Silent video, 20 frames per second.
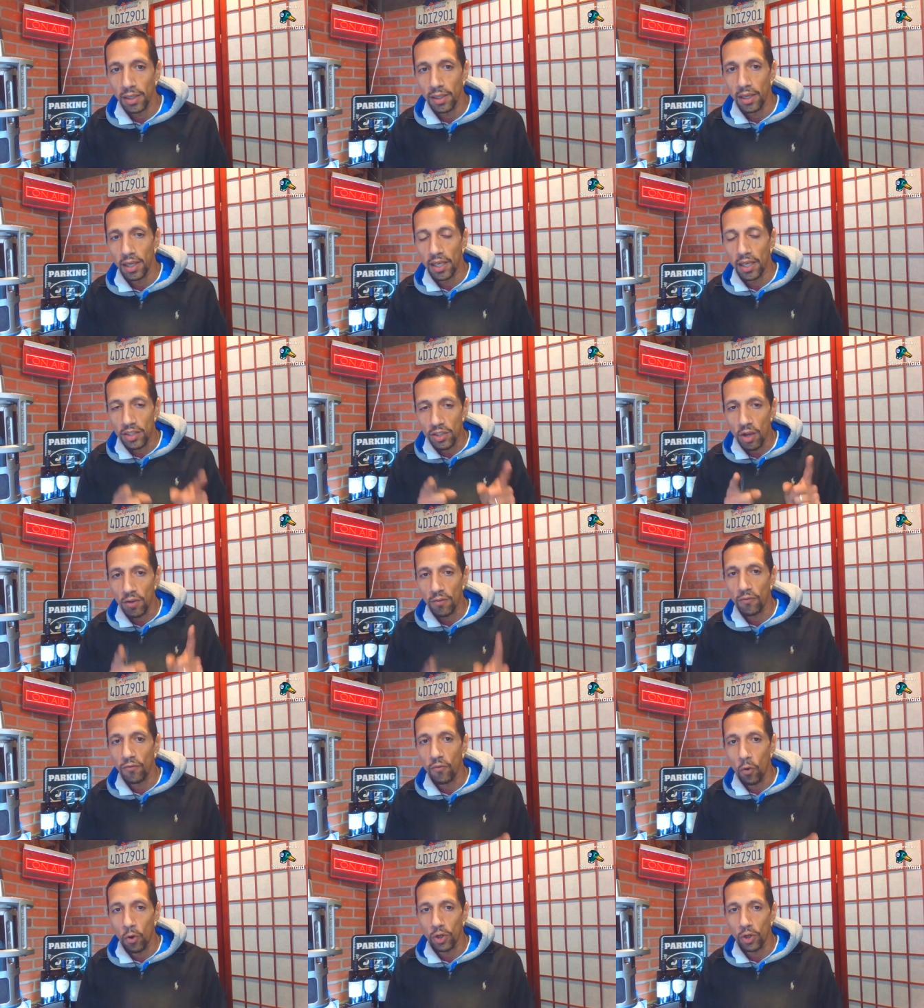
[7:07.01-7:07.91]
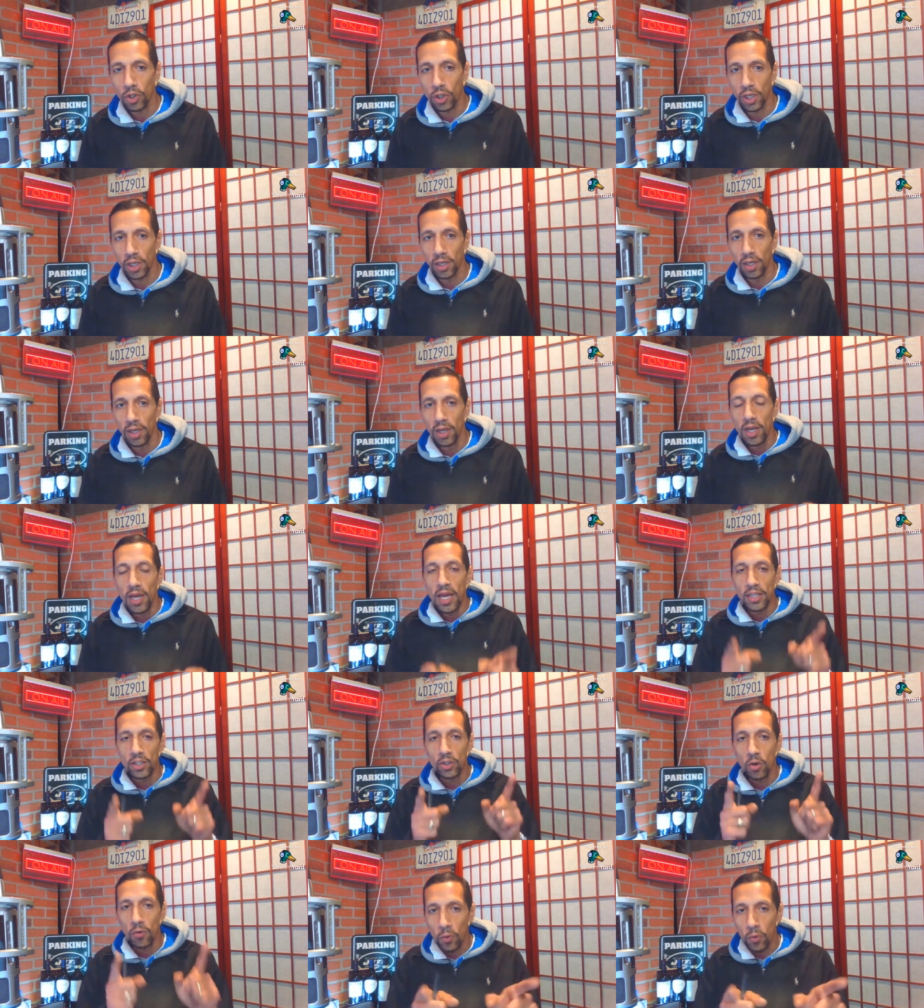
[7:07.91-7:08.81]
And it's unfortunate. And
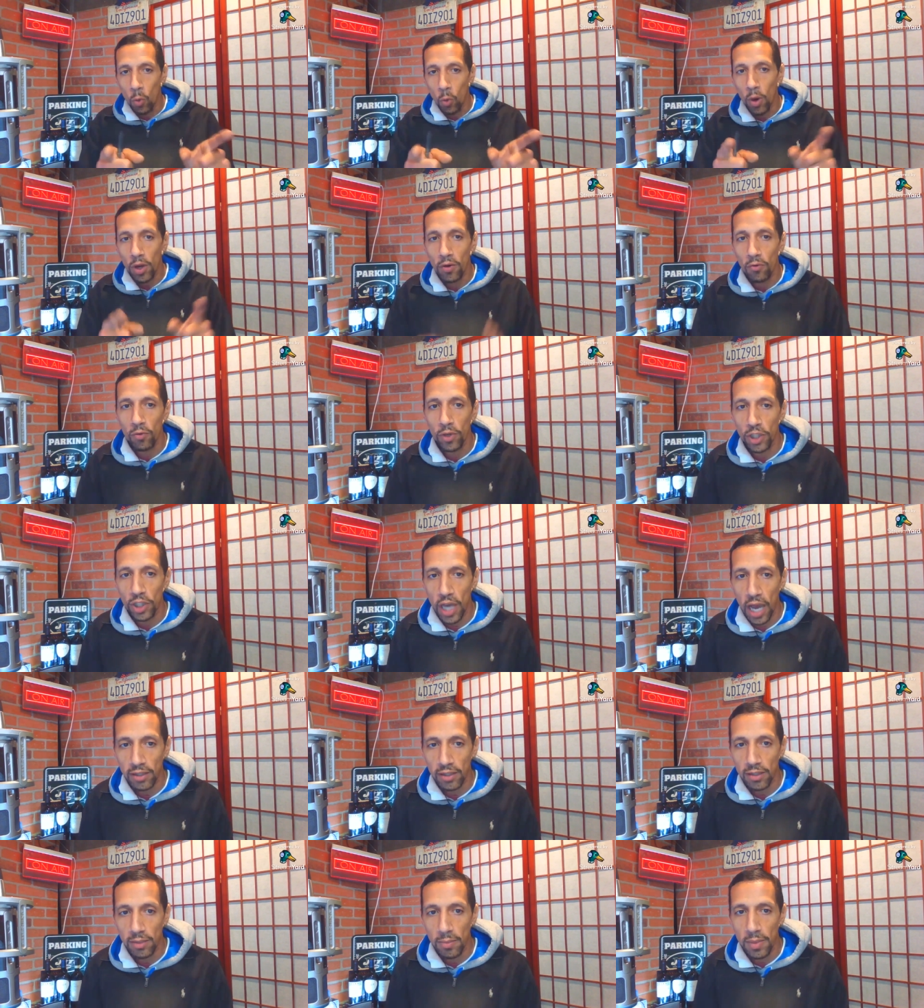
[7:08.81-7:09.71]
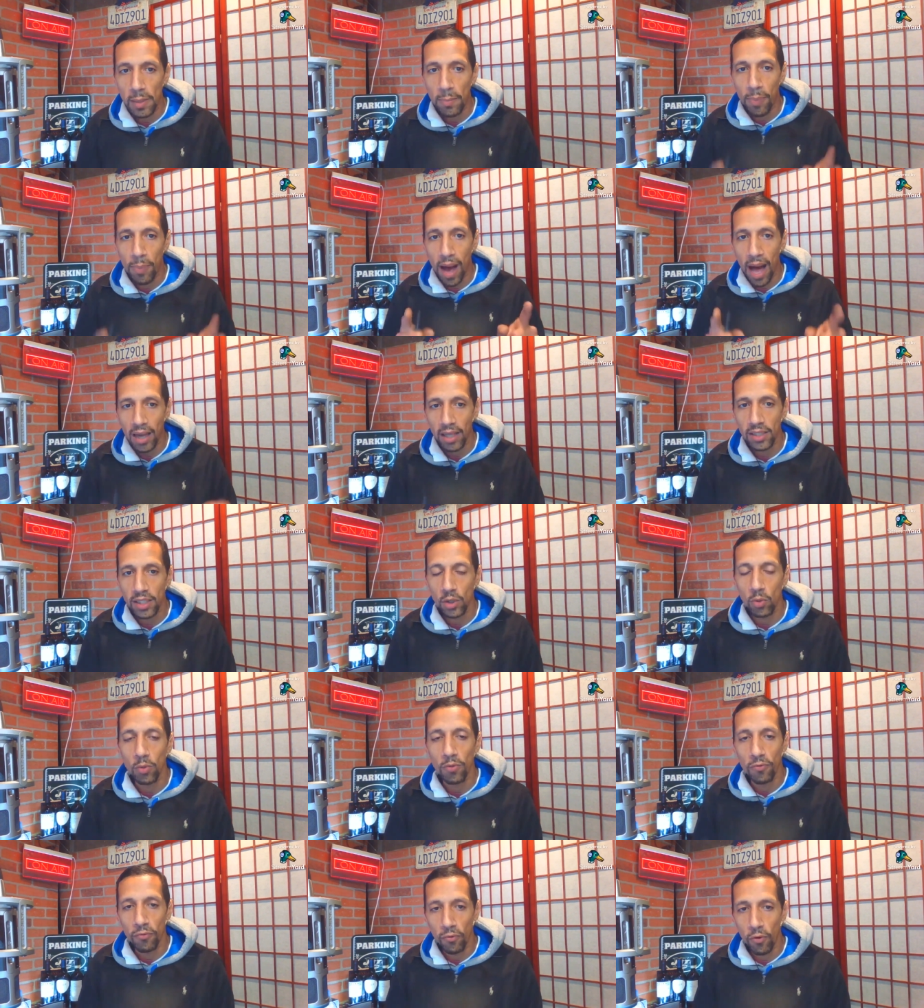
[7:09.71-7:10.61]
so if you want to reach out to me, Politic
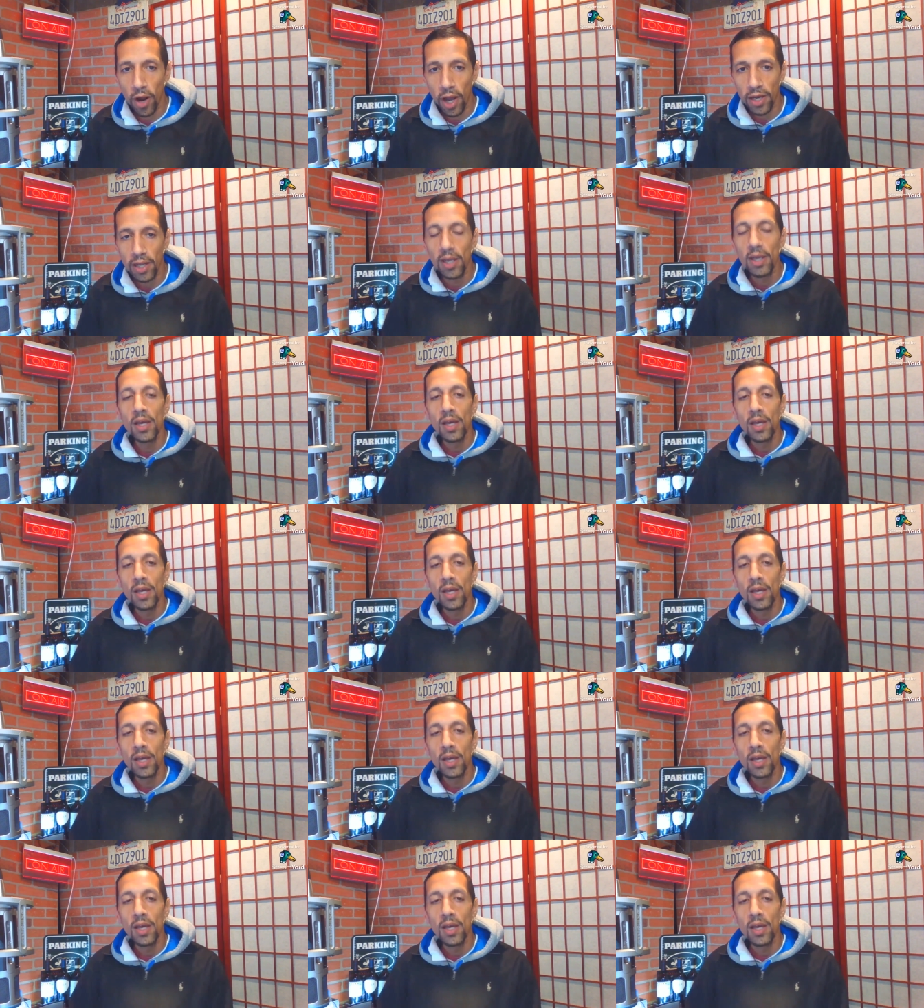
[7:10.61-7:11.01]
with Fred,